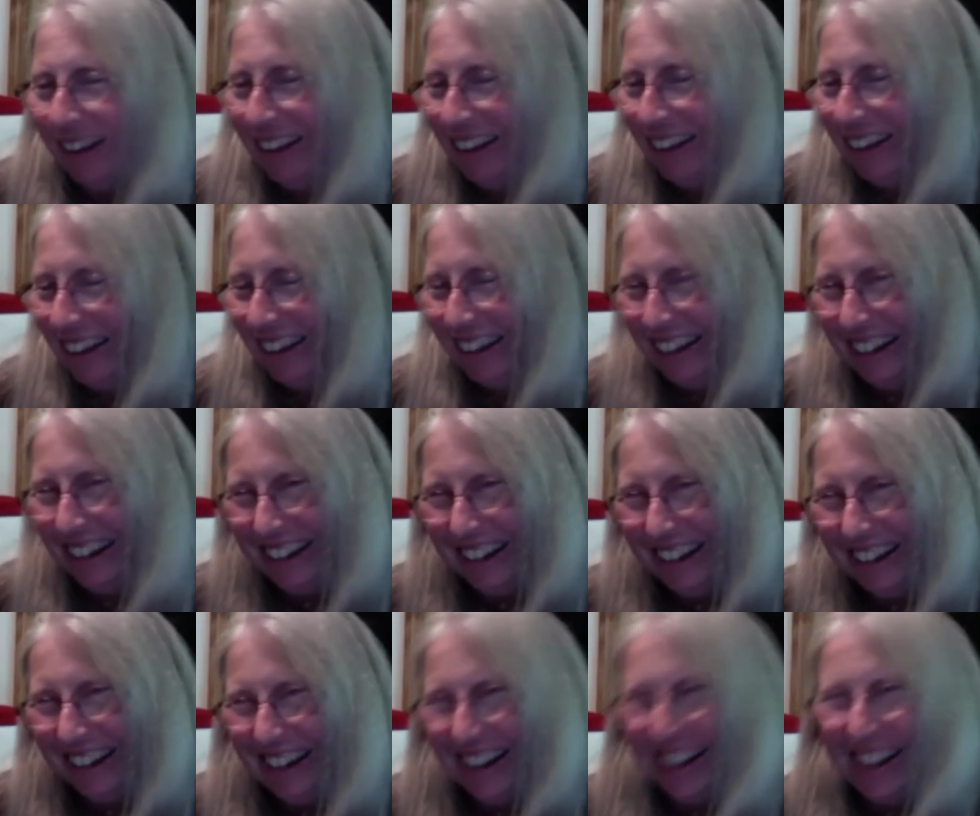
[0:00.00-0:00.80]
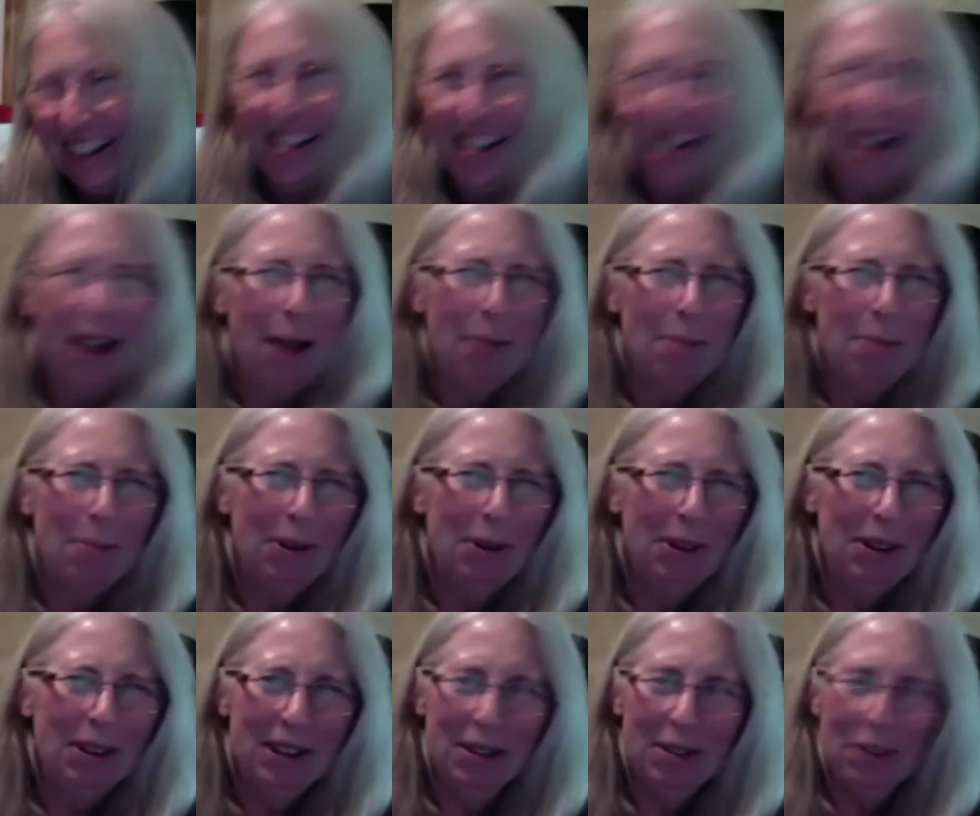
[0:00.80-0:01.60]
I put
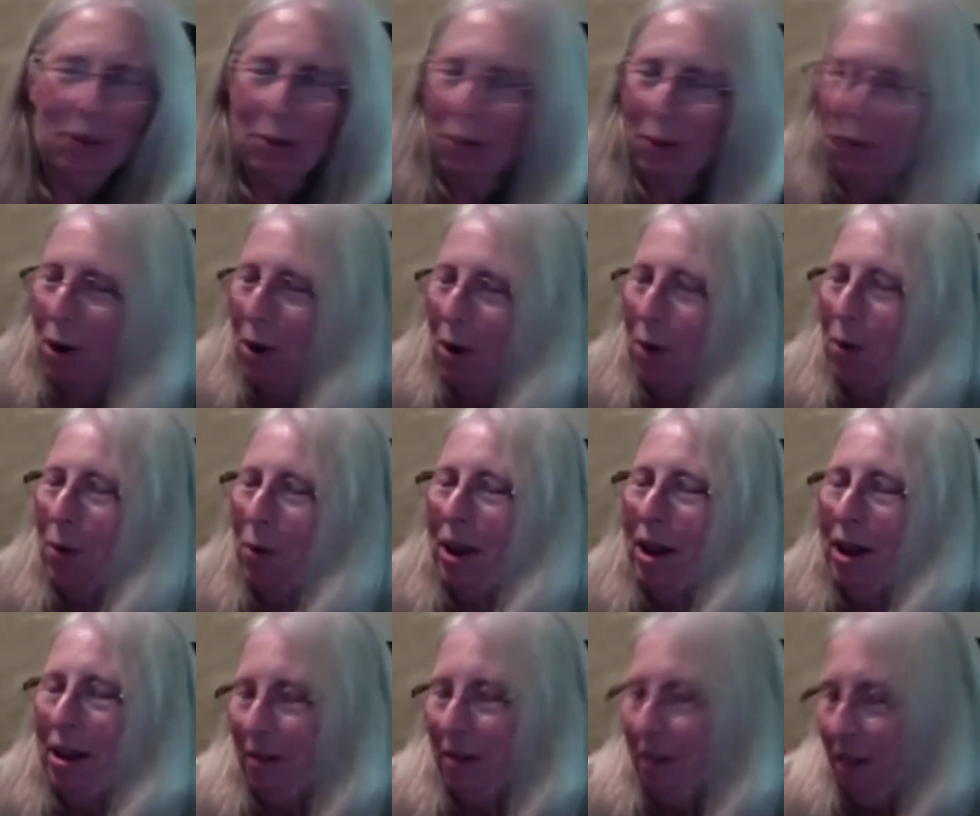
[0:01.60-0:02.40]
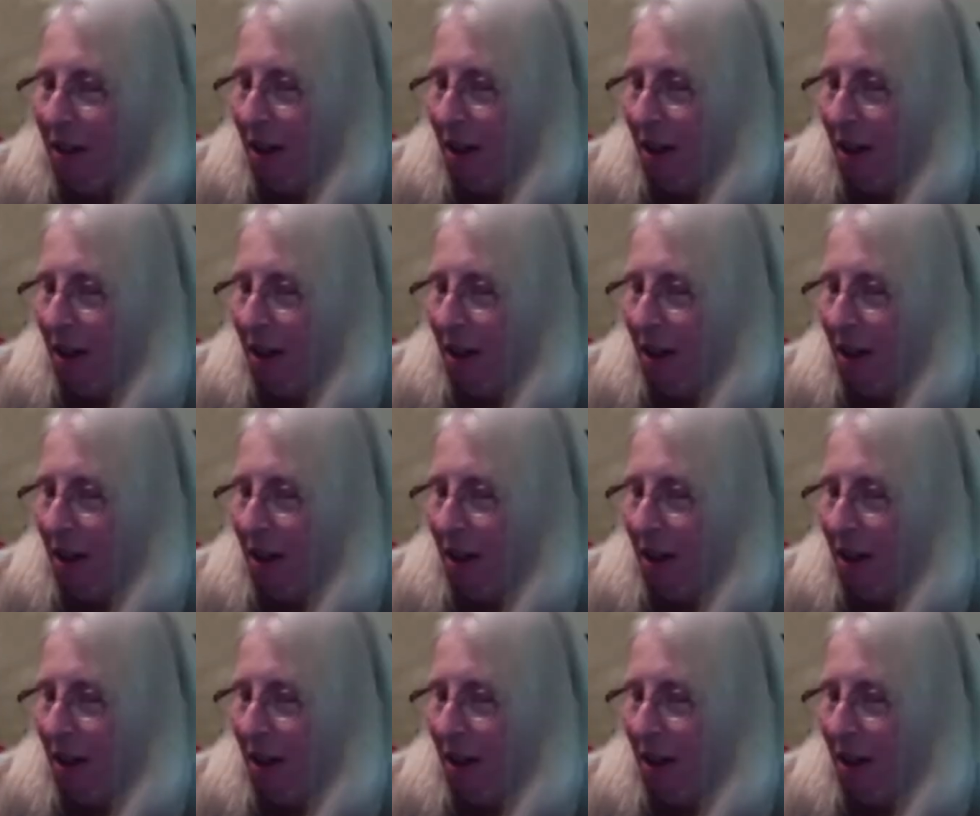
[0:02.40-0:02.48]
it in the wrong way.